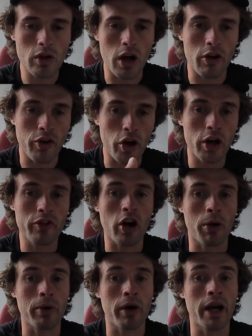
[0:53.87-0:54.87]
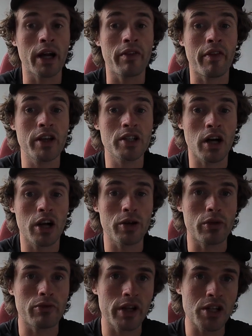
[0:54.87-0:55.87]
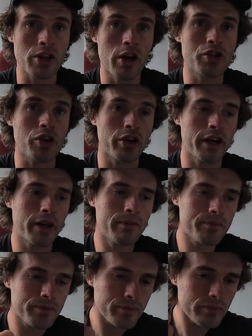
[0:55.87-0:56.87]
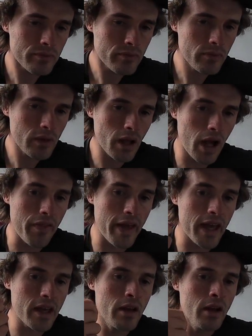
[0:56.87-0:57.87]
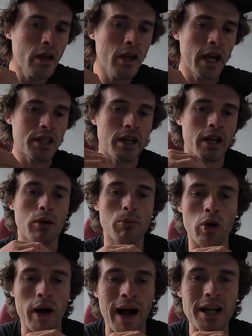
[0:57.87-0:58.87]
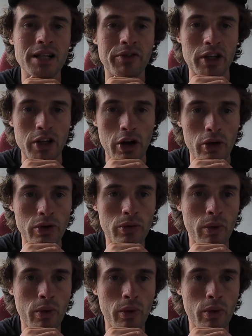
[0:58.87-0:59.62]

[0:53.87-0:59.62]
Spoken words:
have heard of copywriting and then they start doing research on it and it's like more actively known.